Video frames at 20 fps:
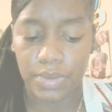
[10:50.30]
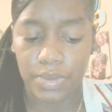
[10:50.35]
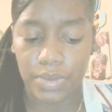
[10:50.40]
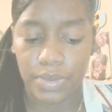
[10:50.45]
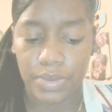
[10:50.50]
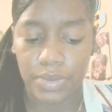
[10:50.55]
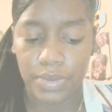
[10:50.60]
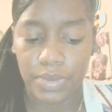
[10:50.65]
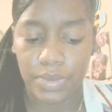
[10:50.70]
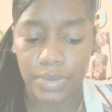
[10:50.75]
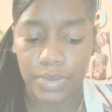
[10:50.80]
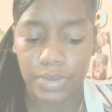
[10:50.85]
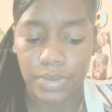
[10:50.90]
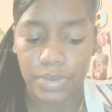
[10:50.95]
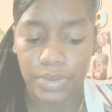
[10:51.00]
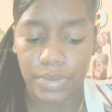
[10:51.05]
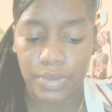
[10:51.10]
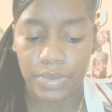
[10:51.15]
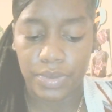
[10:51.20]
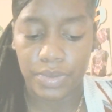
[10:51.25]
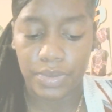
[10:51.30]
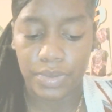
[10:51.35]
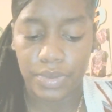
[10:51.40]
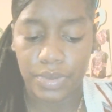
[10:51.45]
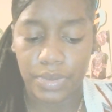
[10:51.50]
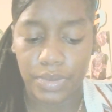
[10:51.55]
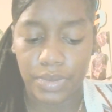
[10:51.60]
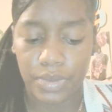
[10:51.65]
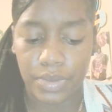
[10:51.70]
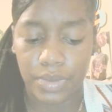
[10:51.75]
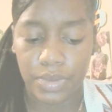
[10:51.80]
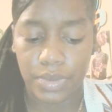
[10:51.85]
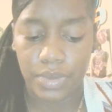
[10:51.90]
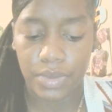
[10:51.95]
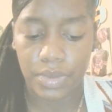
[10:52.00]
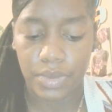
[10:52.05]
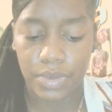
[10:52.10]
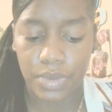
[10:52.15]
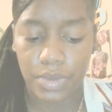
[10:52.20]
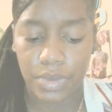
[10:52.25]

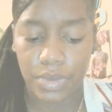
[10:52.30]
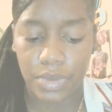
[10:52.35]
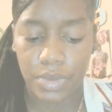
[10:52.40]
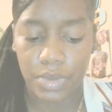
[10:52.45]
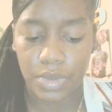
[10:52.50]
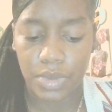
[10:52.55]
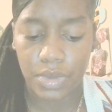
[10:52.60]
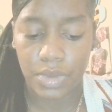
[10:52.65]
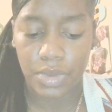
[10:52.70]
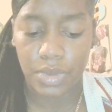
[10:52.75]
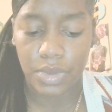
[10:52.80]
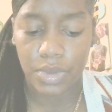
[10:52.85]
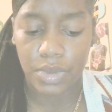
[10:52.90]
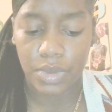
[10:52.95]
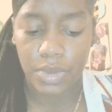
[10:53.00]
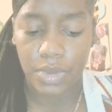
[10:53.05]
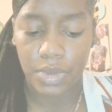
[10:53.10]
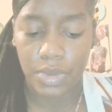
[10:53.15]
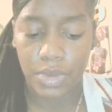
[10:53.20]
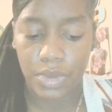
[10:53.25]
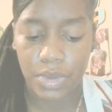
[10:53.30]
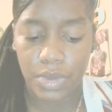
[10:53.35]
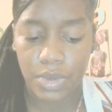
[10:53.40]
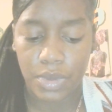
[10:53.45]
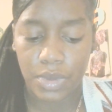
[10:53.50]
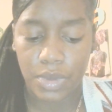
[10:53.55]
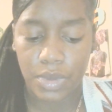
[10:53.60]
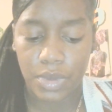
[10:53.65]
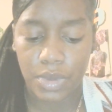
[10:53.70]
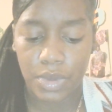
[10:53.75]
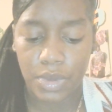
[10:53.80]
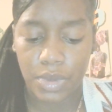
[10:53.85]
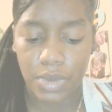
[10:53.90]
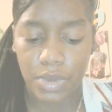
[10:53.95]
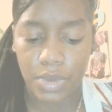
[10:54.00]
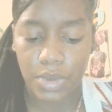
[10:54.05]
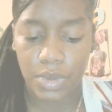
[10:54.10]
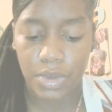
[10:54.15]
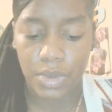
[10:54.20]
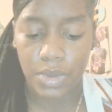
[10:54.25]

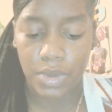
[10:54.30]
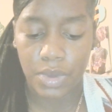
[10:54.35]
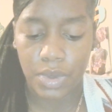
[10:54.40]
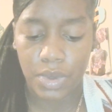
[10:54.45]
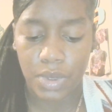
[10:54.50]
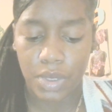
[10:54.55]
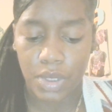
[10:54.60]
(no one is talking)